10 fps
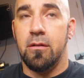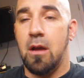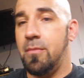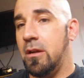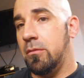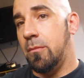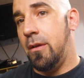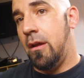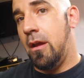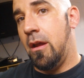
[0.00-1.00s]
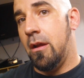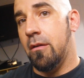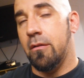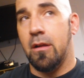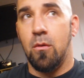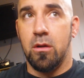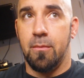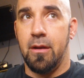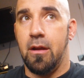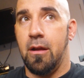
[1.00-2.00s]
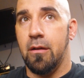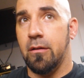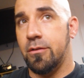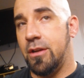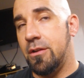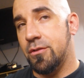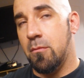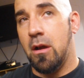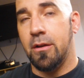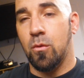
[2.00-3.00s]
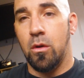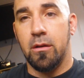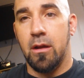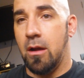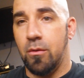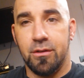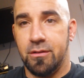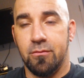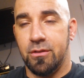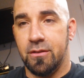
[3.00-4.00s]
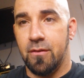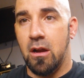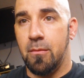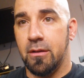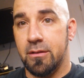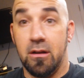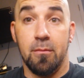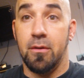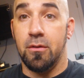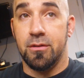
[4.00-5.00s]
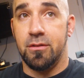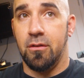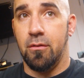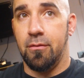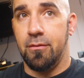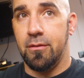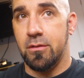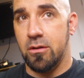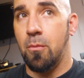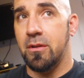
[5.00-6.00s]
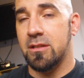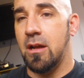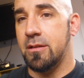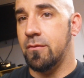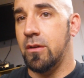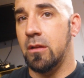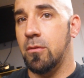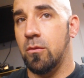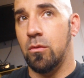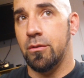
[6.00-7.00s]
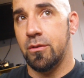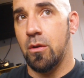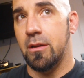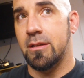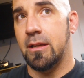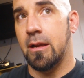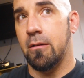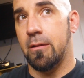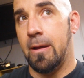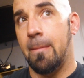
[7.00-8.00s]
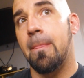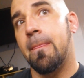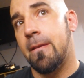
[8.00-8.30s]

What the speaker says: not be able to pay or not want to pay or change their mind or whatnot, which is fine, because then I'll post, there's open slots available, and we'll just go ahead and take care of that.